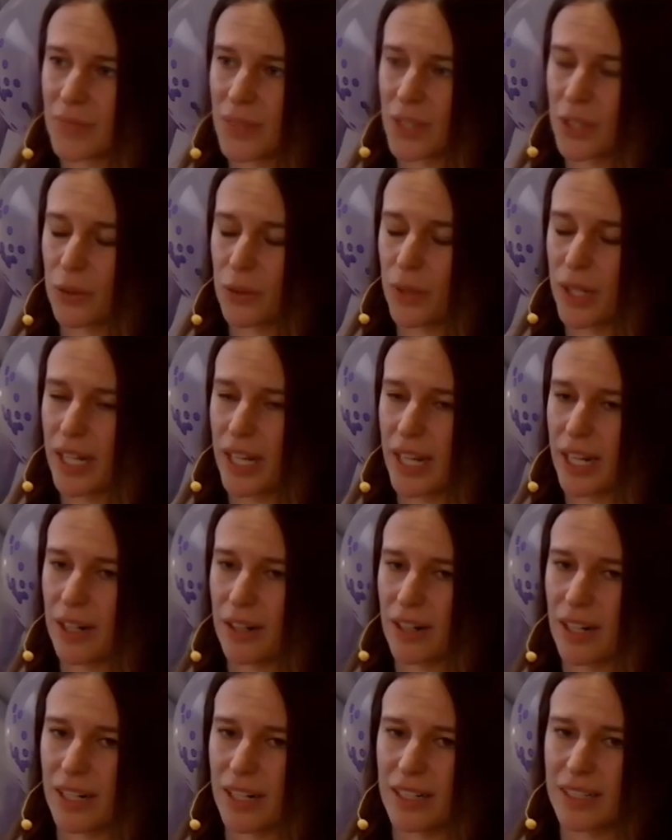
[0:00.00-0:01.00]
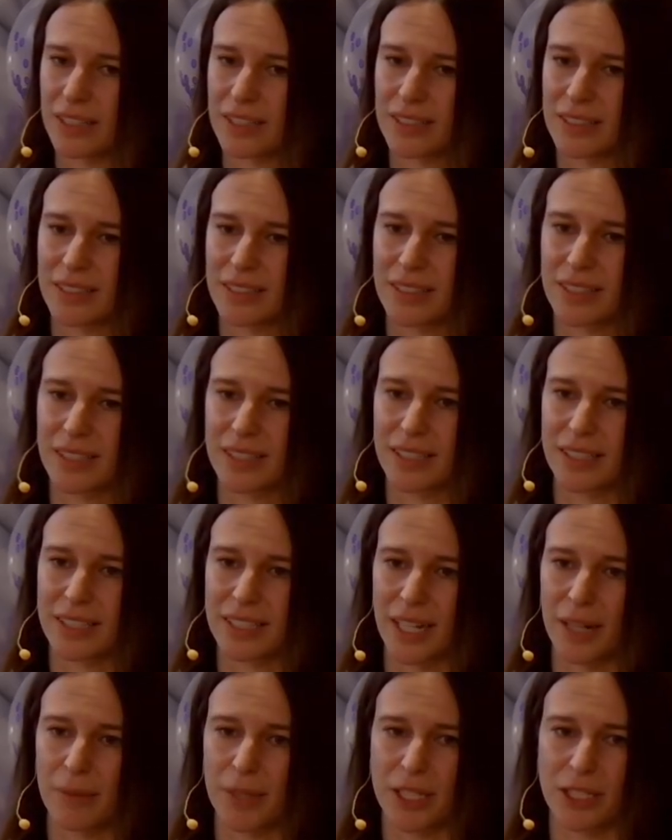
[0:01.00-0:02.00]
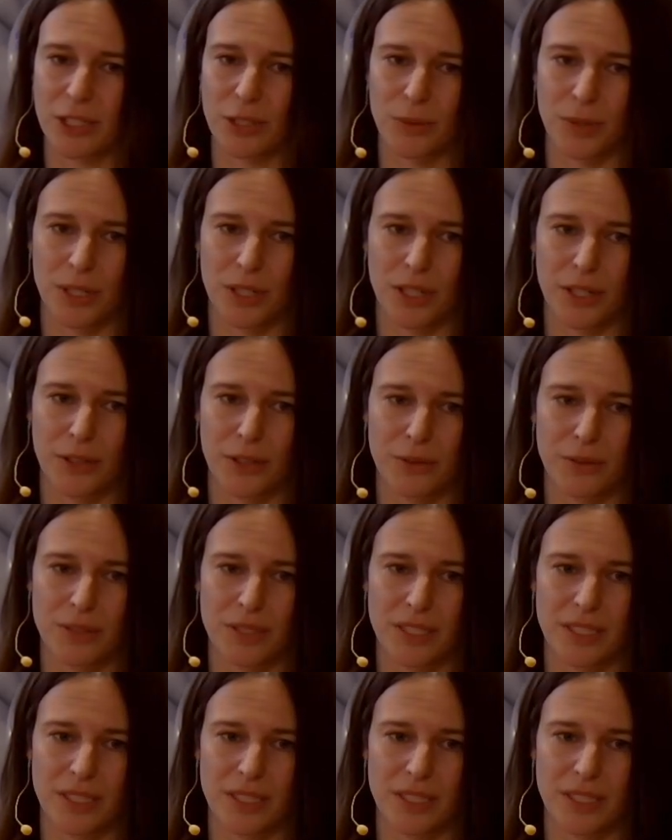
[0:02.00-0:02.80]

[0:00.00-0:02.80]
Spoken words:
What era is coming to a close?